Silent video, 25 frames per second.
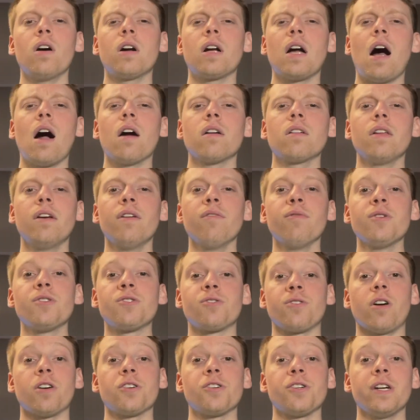cognitive
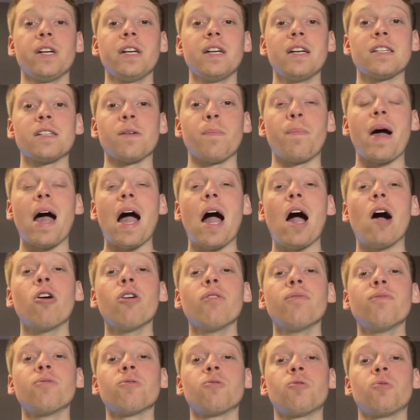restructuring is a
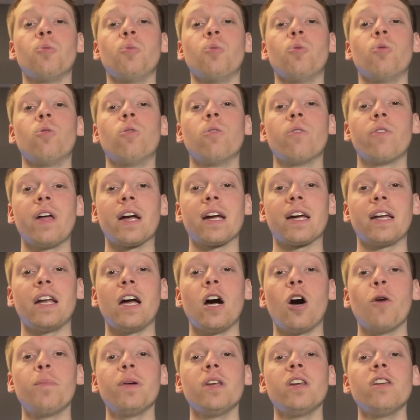powerful tool that can
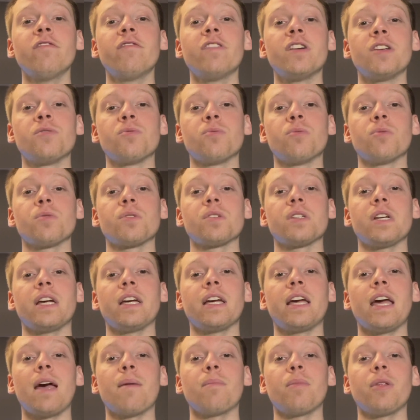help individuals
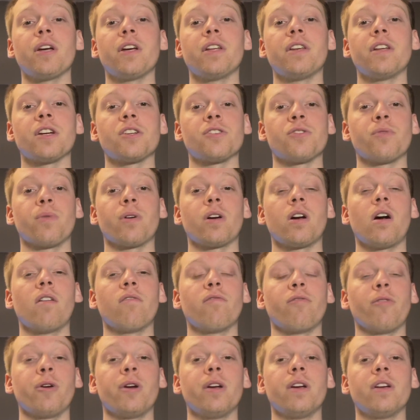in gambling addiction
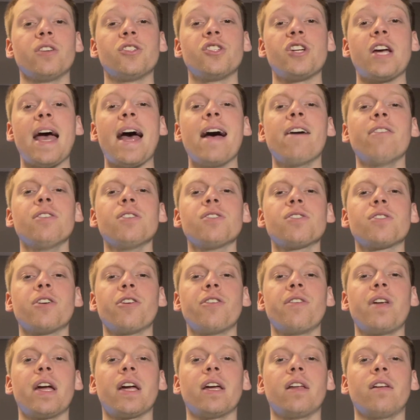recovery challenge
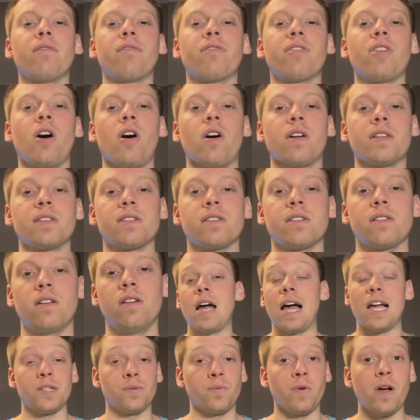their negative thoughts,
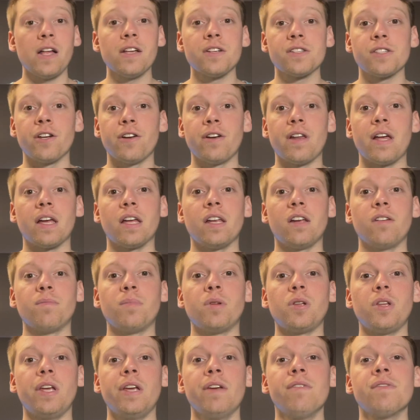as well as their
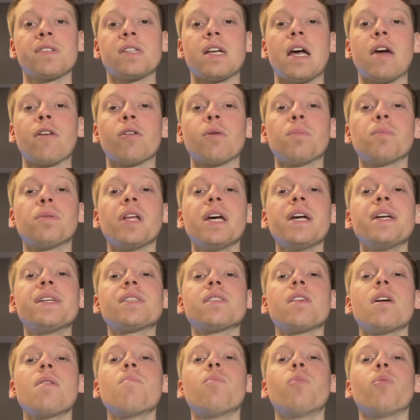negative beliefs, and
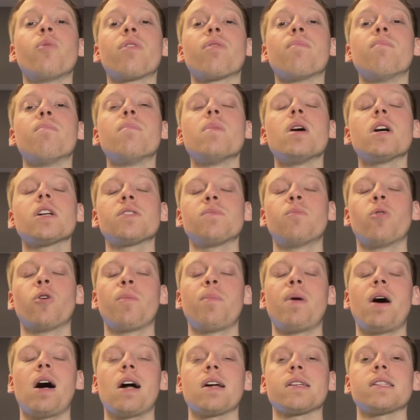replace them with much
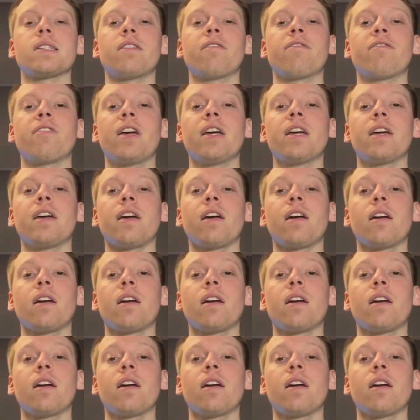more positive thinking.